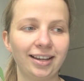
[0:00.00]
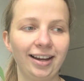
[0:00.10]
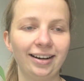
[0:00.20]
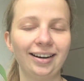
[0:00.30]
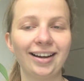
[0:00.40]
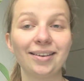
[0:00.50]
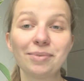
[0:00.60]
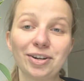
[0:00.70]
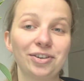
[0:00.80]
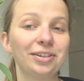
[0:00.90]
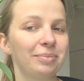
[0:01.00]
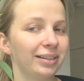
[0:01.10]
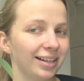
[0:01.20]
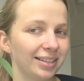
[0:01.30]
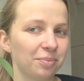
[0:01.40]
that I mentioned in my
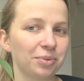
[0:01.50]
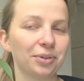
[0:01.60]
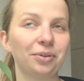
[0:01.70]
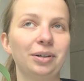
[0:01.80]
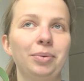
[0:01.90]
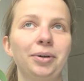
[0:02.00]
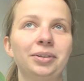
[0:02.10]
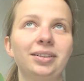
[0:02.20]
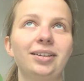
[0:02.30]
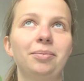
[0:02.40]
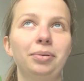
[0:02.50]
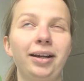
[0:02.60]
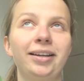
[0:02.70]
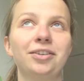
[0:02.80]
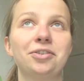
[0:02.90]
last episode about
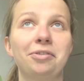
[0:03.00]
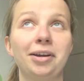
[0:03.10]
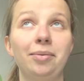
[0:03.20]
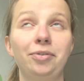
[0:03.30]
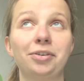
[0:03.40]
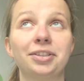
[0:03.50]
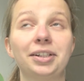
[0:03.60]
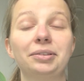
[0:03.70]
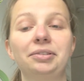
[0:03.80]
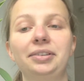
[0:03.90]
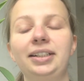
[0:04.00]
applying and showing up for yourself,